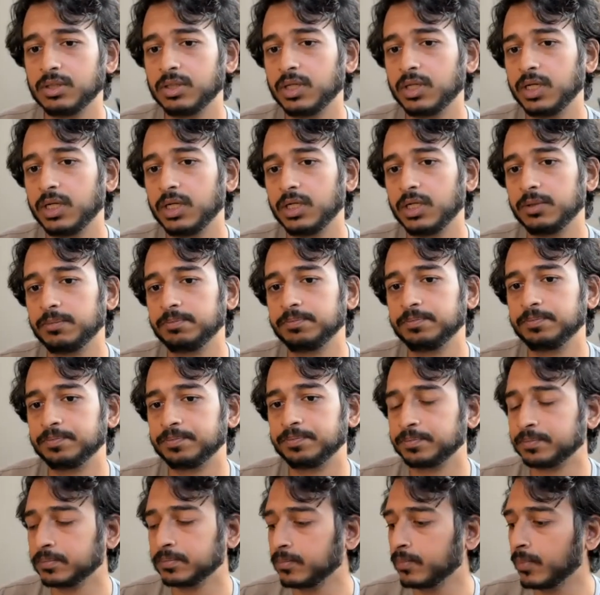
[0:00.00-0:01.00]

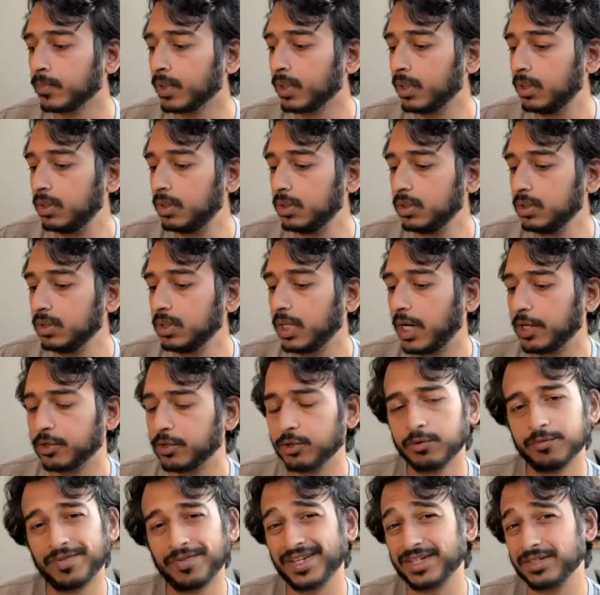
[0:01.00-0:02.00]
I don't
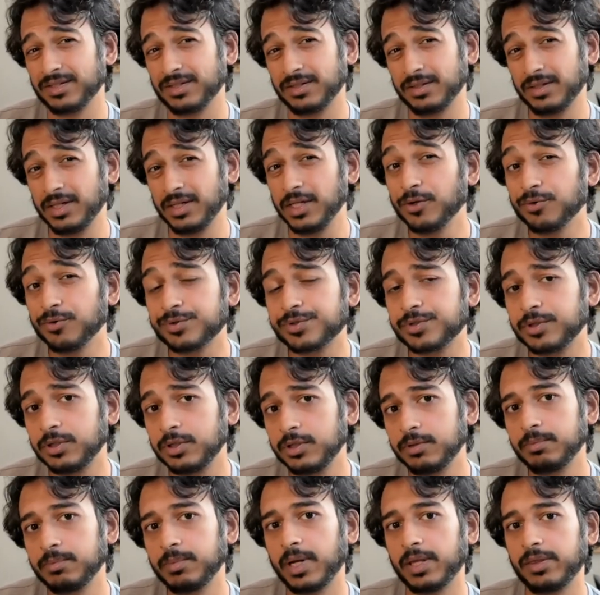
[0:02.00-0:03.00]
know if that's near
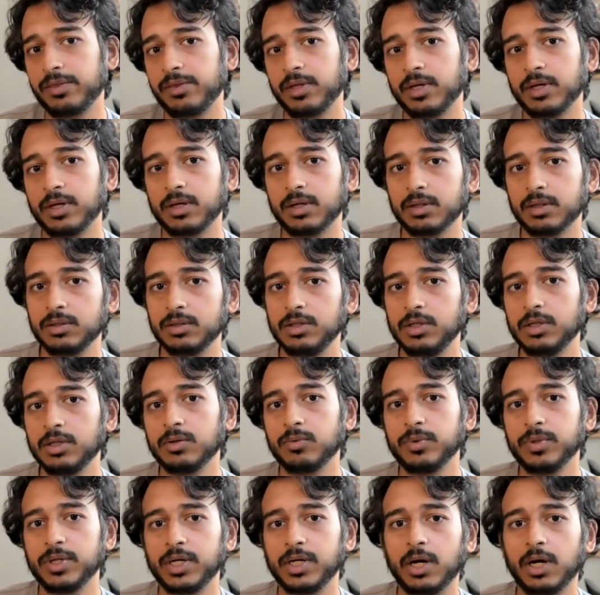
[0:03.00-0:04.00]
term. I think, you know,
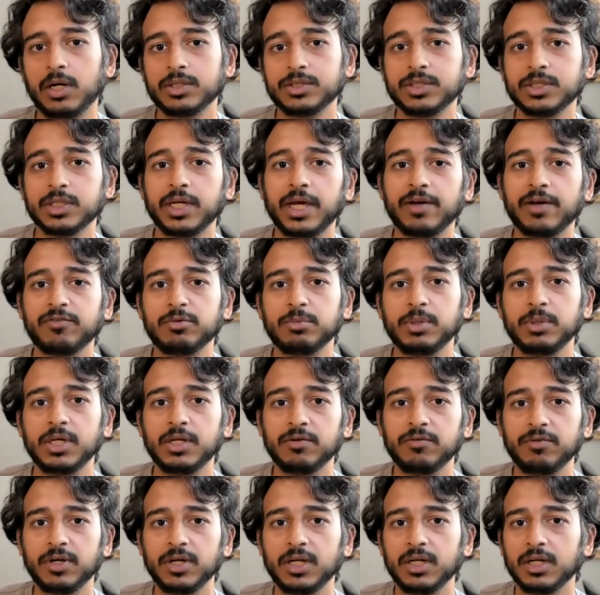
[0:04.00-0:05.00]
we constantly have to be
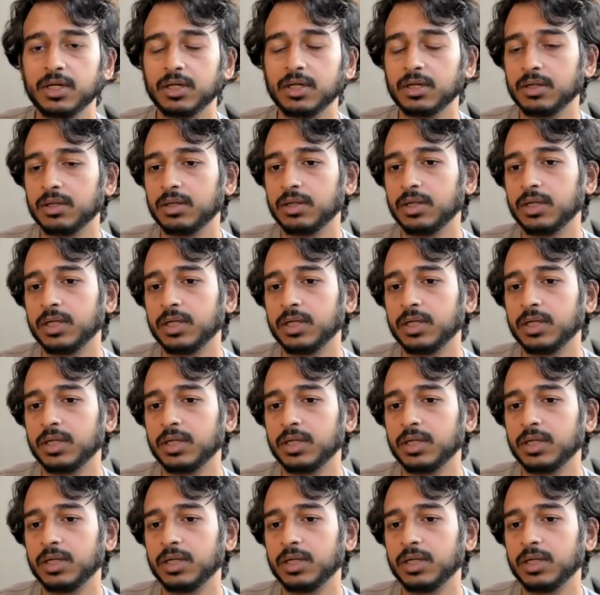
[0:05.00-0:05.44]
innovating.